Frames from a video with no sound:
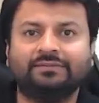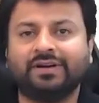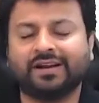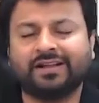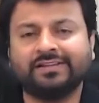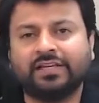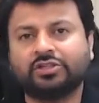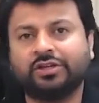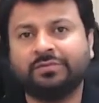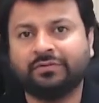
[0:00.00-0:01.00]

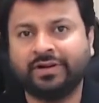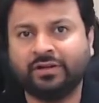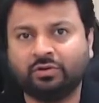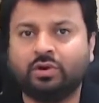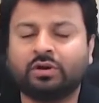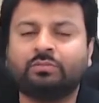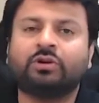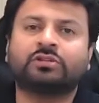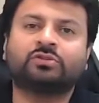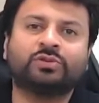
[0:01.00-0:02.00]
transaction between two or more
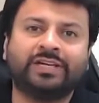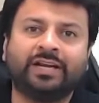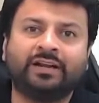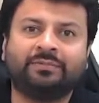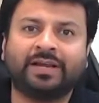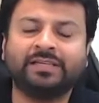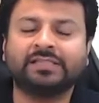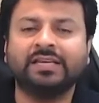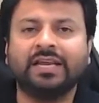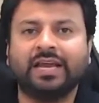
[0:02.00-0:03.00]
associate enterprise
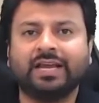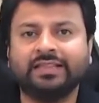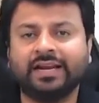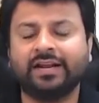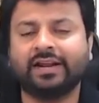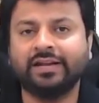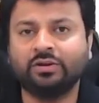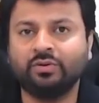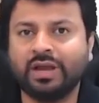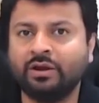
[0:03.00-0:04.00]
and they are trying
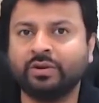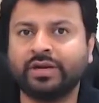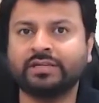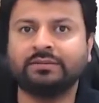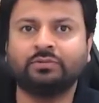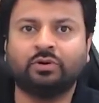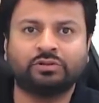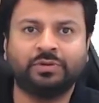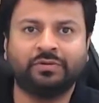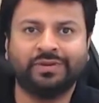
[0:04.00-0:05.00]
to allocate some cost
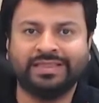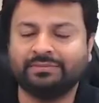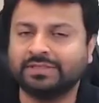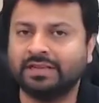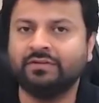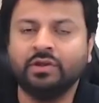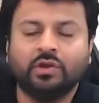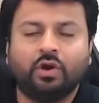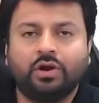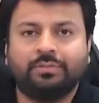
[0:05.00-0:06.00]
between themselves
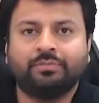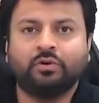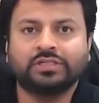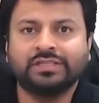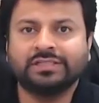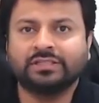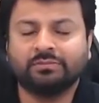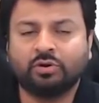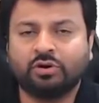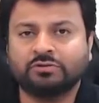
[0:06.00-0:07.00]
or apportion some
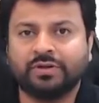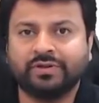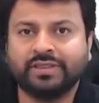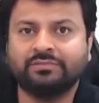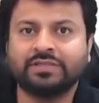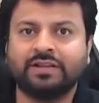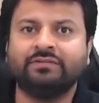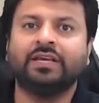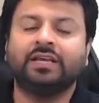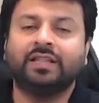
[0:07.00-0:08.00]
cost between themselves.
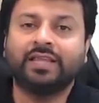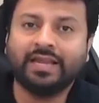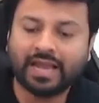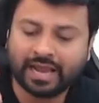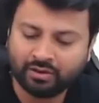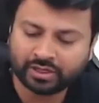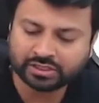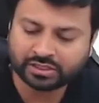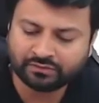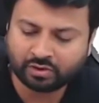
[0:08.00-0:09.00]
Then
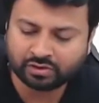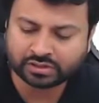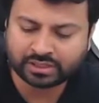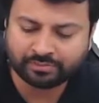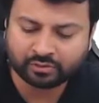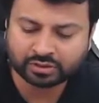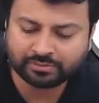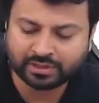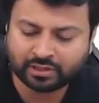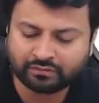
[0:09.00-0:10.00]
allocation of cost and
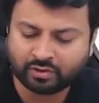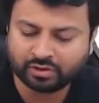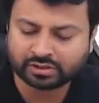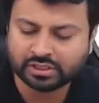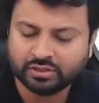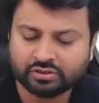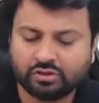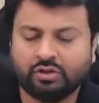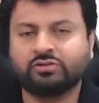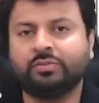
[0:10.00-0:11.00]
apportionment of cost should
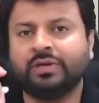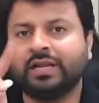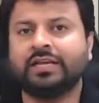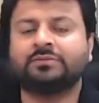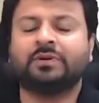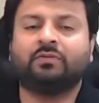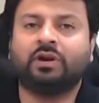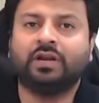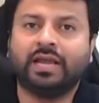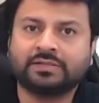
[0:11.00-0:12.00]
also be done as per
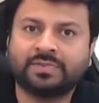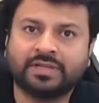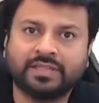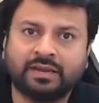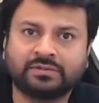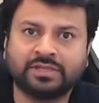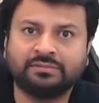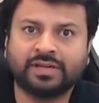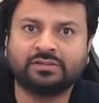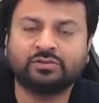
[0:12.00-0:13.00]
what? As per the arm's length
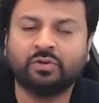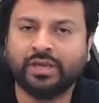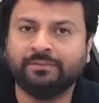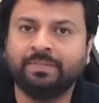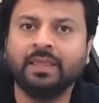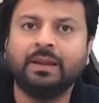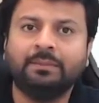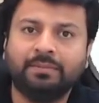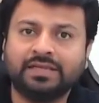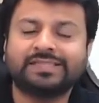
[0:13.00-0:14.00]
price. Okay.
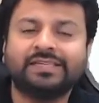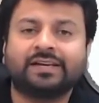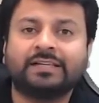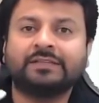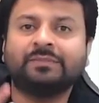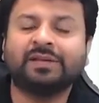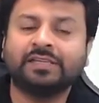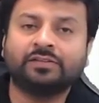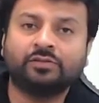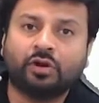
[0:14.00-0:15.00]
Plus, transfer pricing
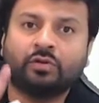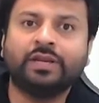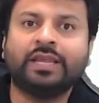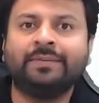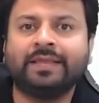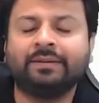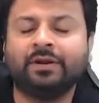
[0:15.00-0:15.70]
is not only applicable on